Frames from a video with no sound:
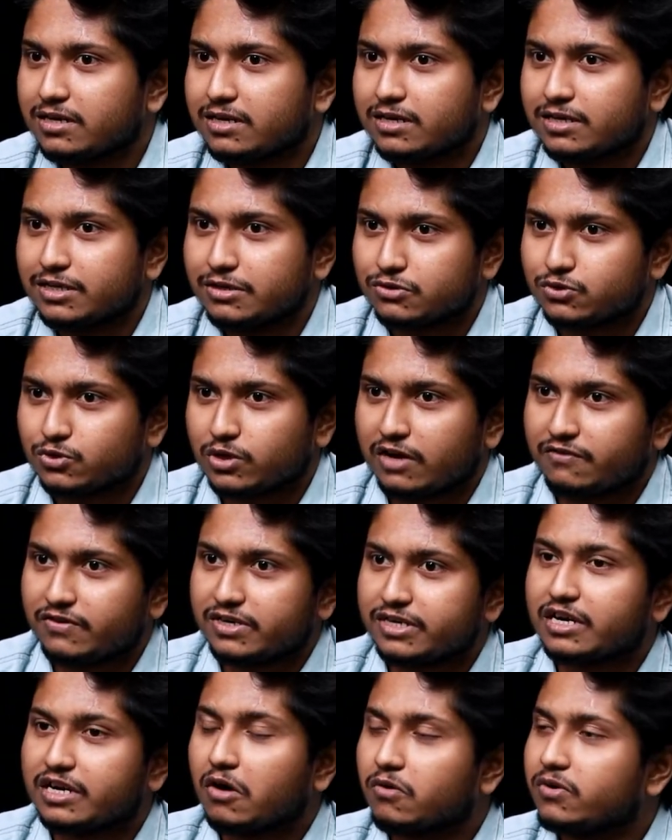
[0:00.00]
used to have
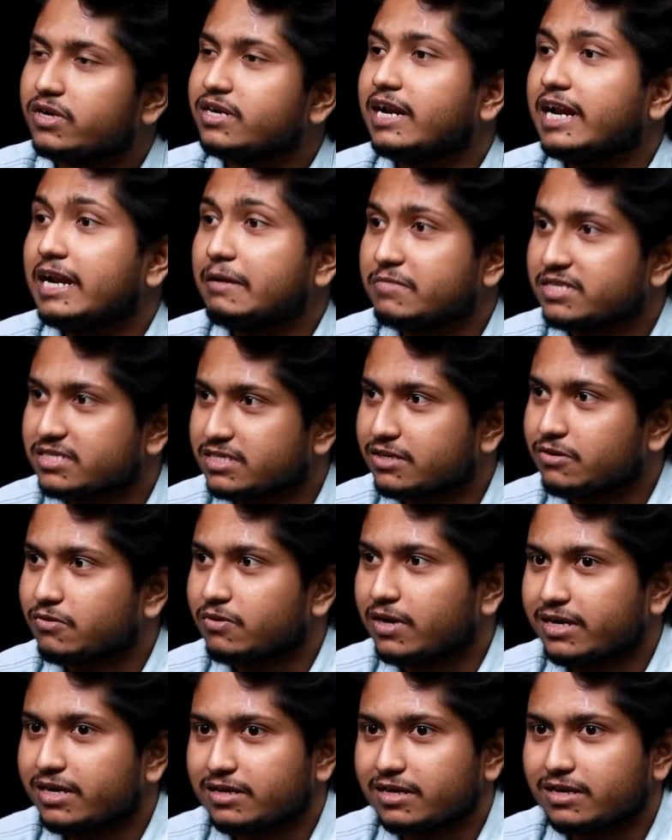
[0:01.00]
any doubt in an msq
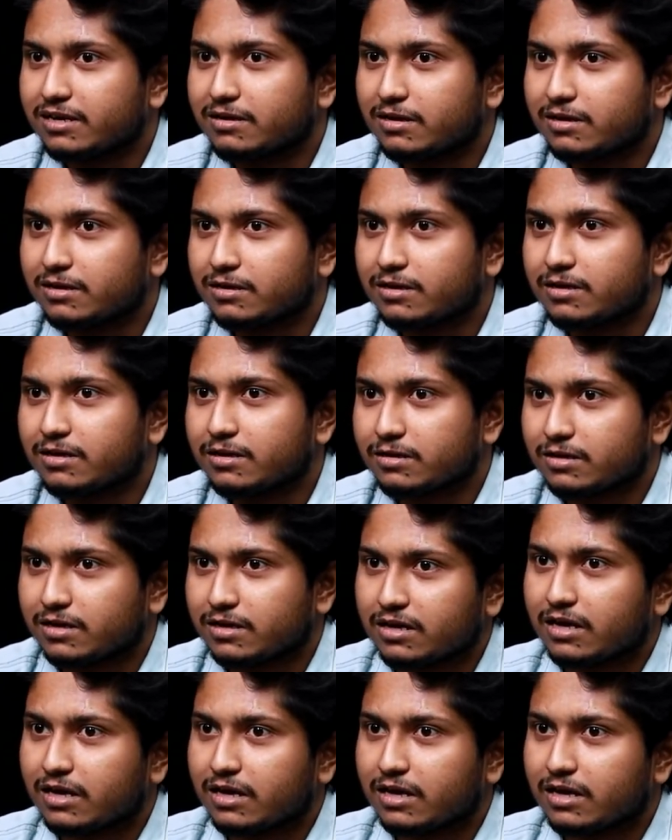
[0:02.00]
like uh, uh,